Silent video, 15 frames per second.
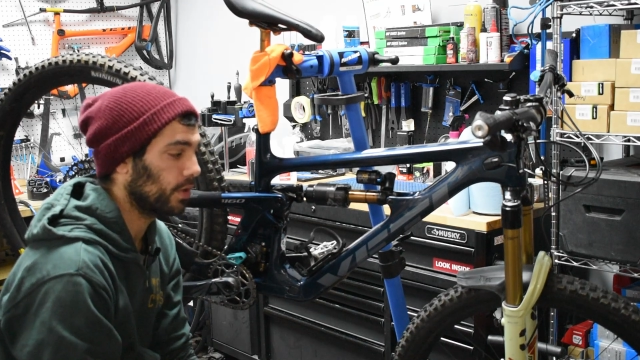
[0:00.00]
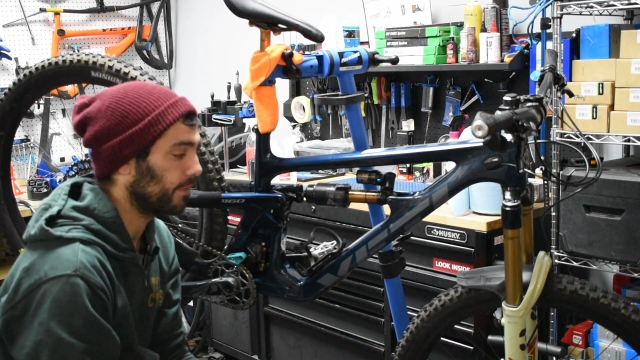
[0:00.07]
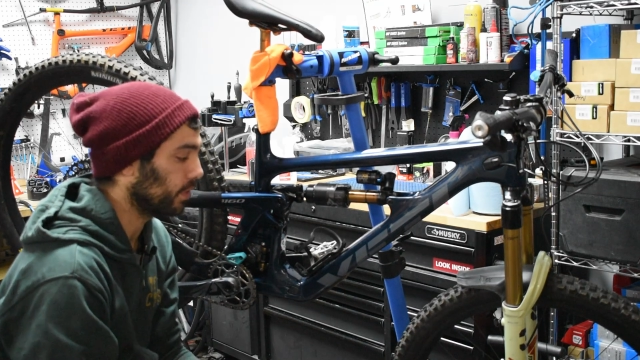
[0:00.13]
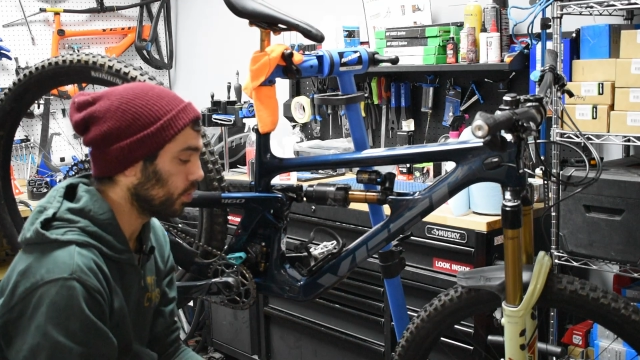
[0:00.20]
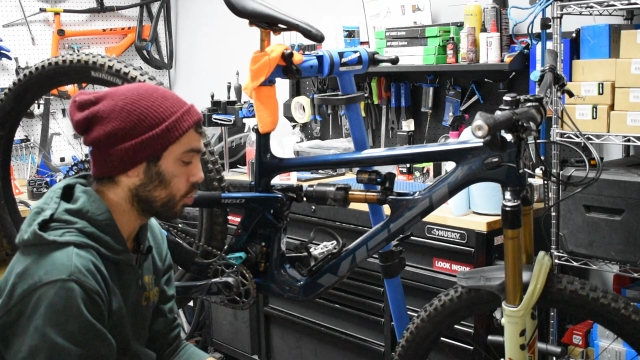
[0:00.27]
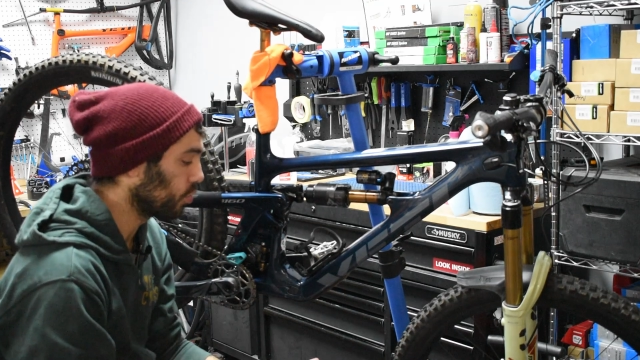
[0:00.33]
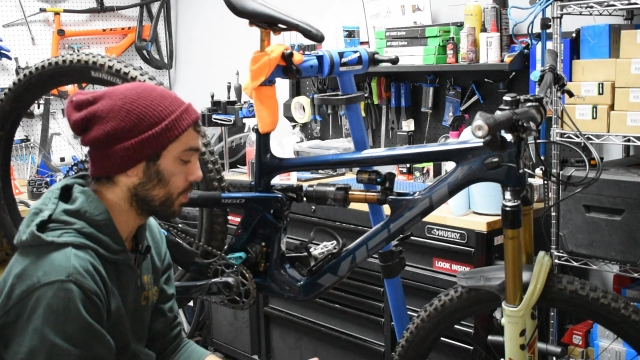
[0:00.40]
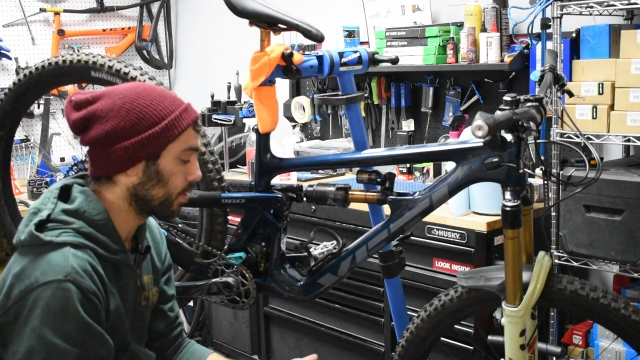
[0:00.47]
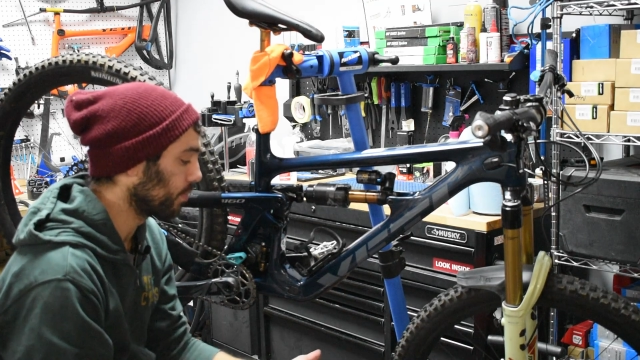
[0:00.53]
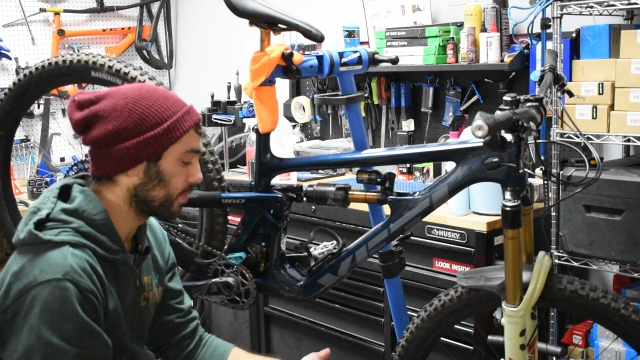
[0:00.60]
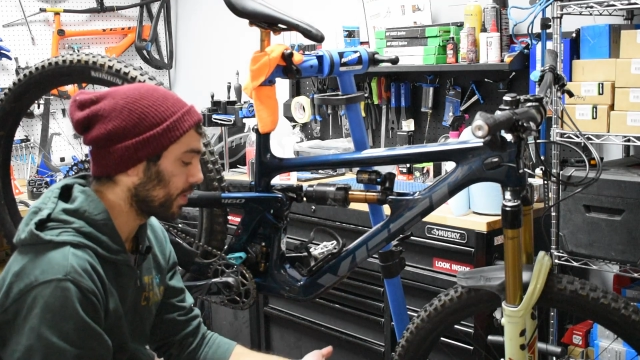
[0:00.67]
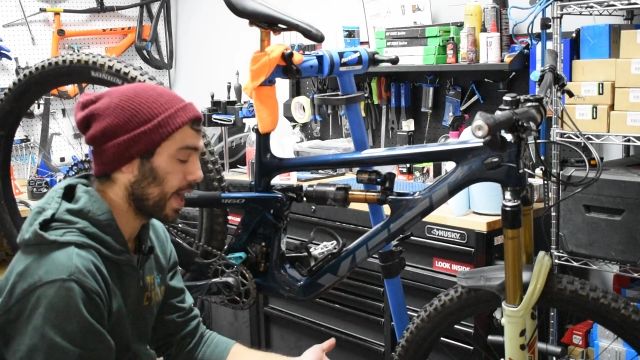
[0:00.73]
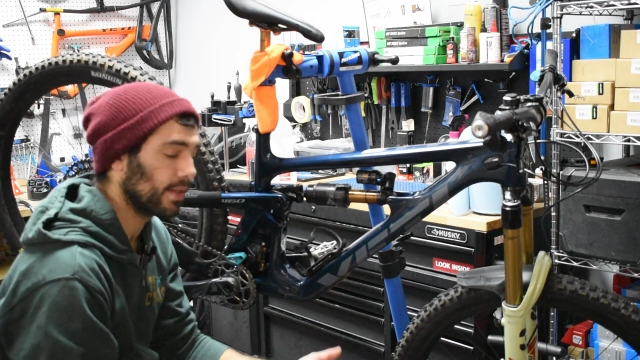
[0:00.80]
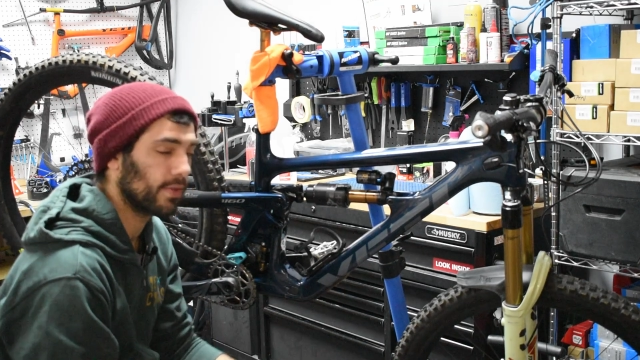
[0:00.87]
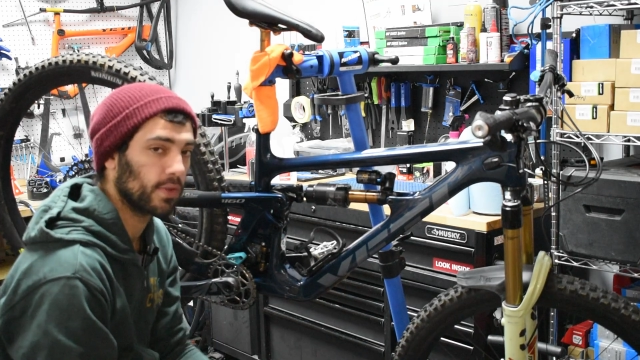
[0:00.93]
If aluminum
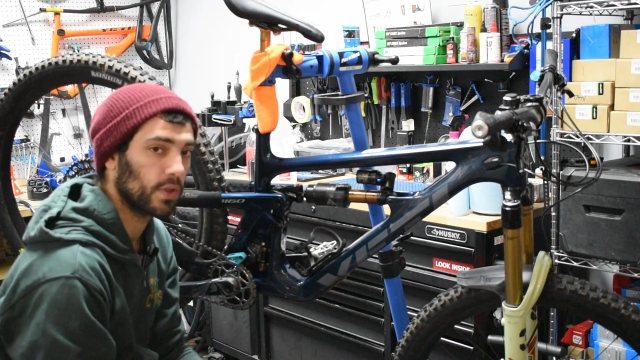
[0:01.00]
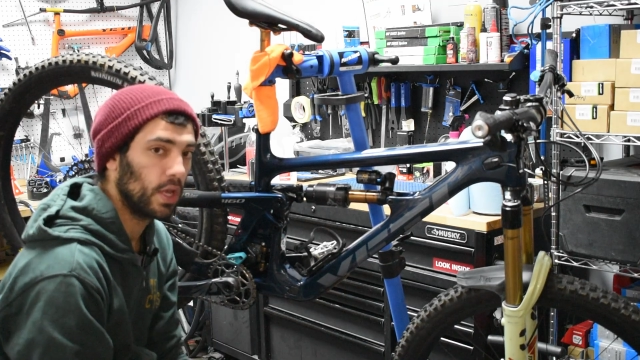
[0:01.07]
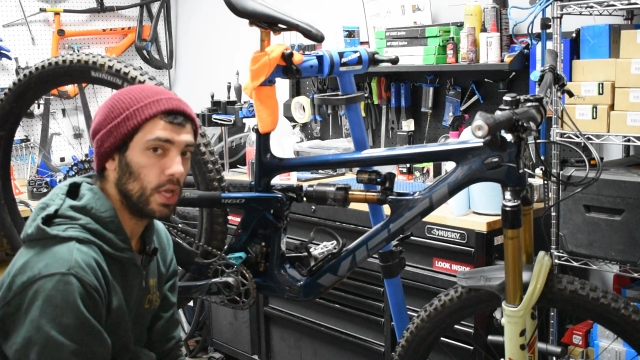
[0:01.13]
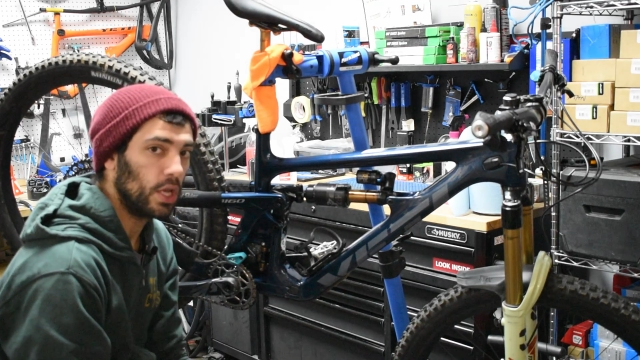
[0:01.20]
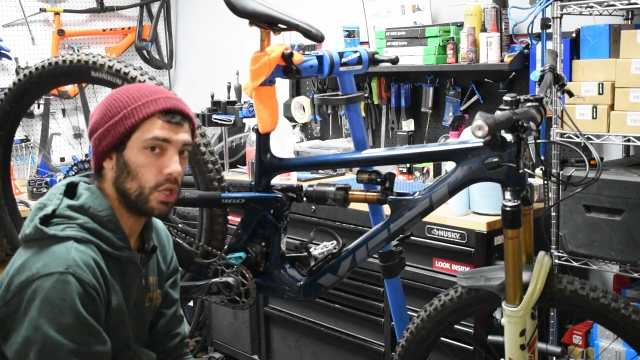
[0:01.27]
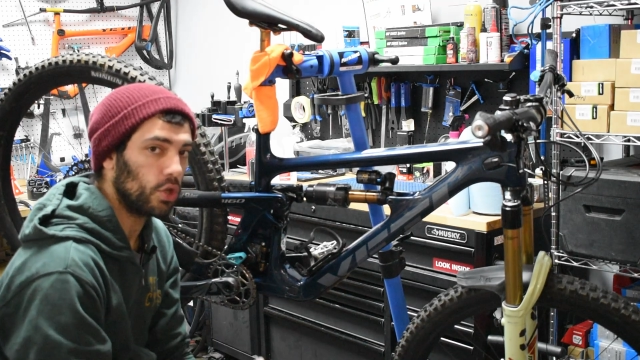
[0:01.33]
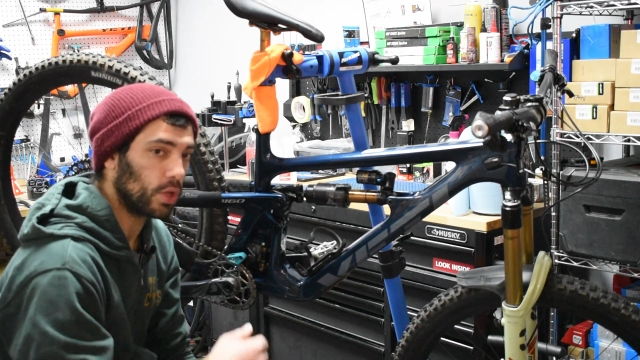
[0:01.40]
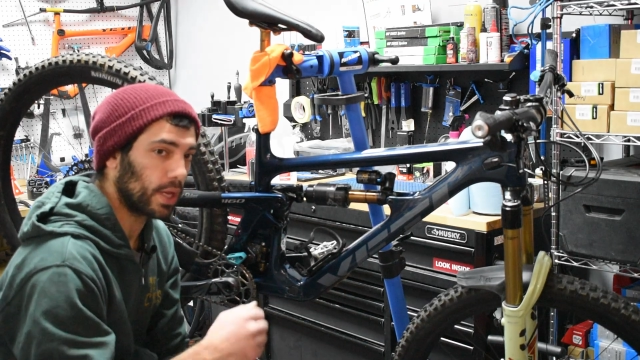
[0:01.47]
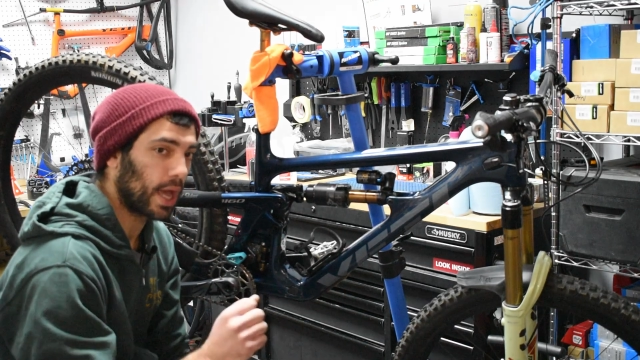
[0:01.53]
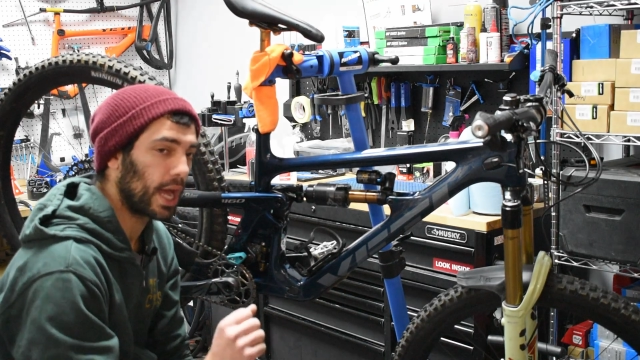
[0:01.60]
dents, you can